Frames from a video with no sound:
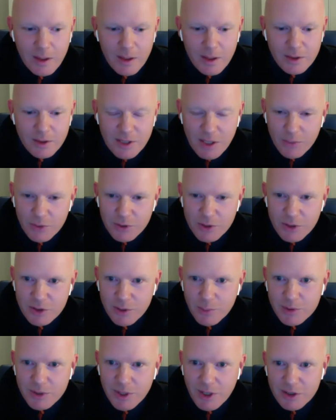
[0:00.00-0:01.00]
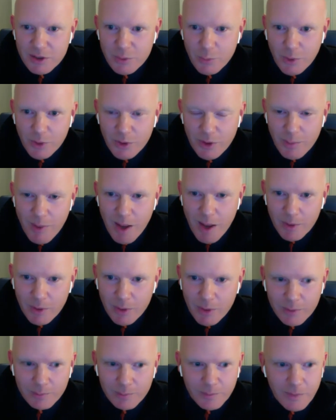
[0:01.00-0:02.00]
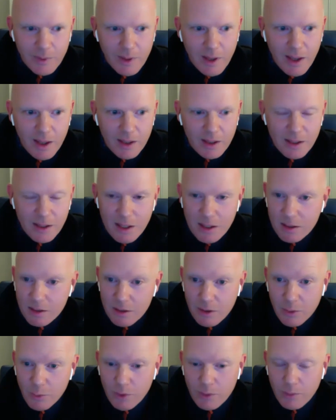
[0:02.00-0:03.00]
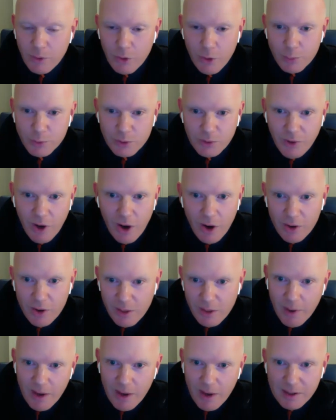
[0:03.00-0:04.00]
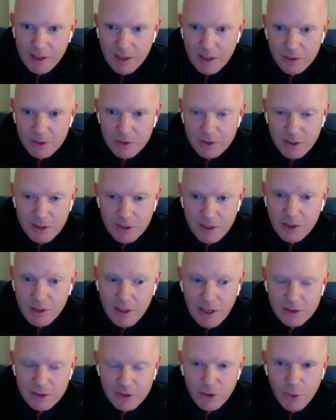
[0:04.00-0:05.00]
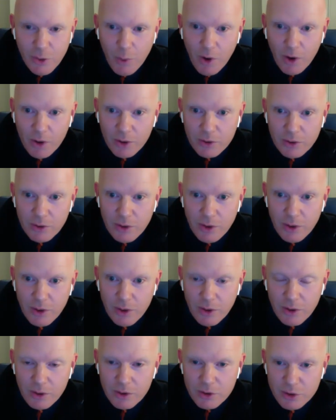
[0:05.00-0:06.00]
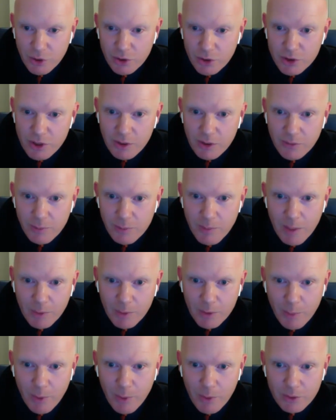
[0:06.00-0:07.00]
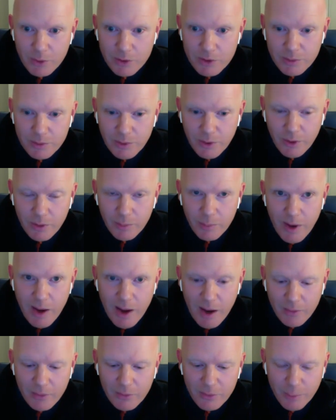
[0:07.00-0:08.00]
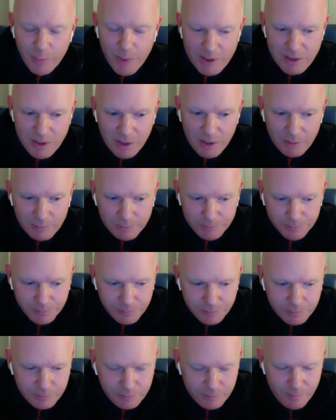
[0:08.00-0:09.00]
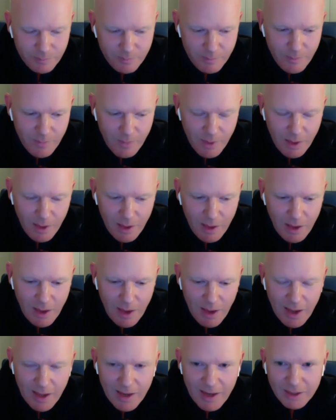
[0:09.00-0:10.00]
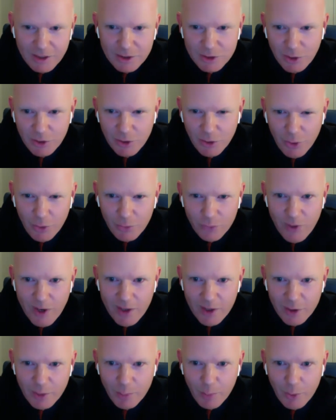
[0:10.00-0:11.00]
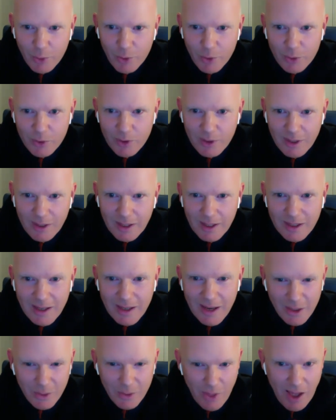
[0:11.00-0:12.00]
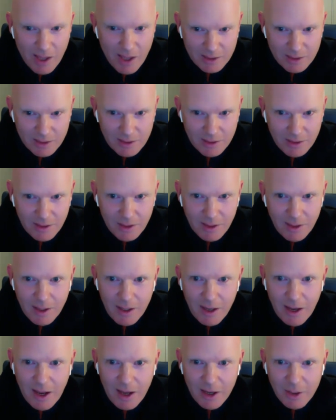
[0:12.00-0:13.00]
Jefferson's obsession with the mammoth. And there were groups of hardy pioneers that did actually go out searching for mammoth bones on behalf of the president. And I started off writing the book like that. And